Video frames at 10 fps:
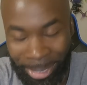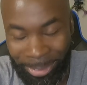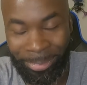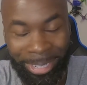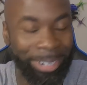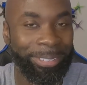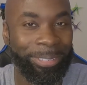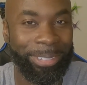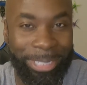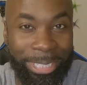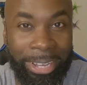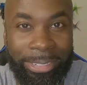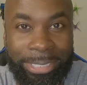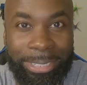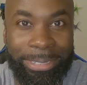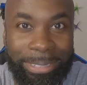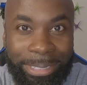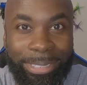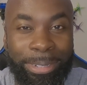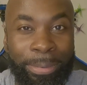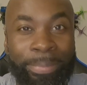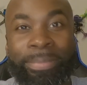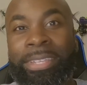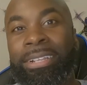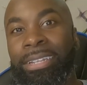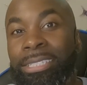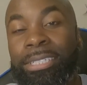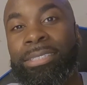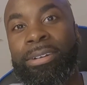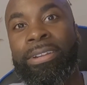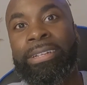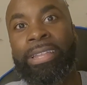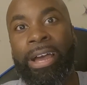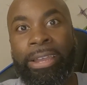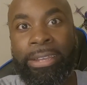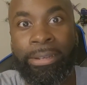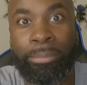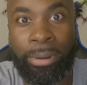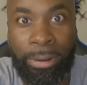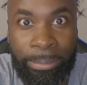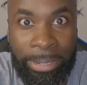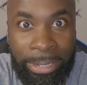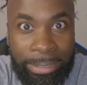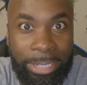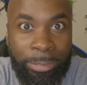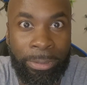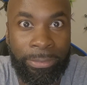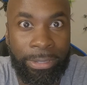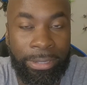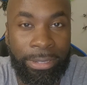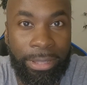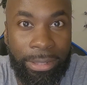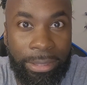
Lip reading: but whatever. We'll see how this goes. So let's get started. I am Ballman FPV.